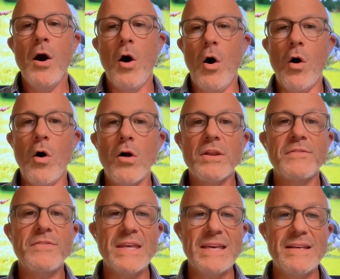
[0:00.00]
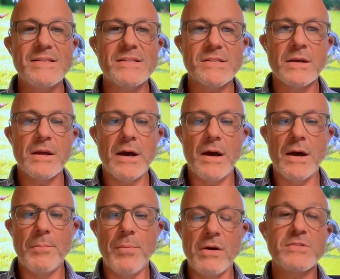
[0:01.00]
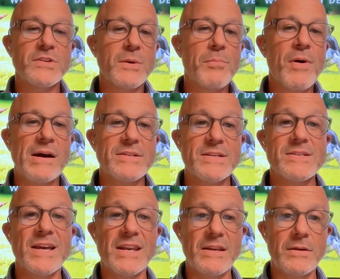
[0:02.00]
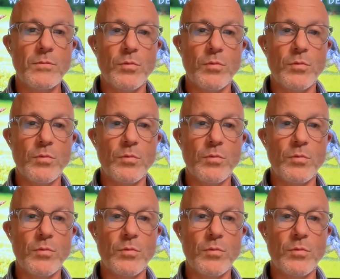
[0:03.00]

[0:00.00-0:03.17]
All of these parts of the process can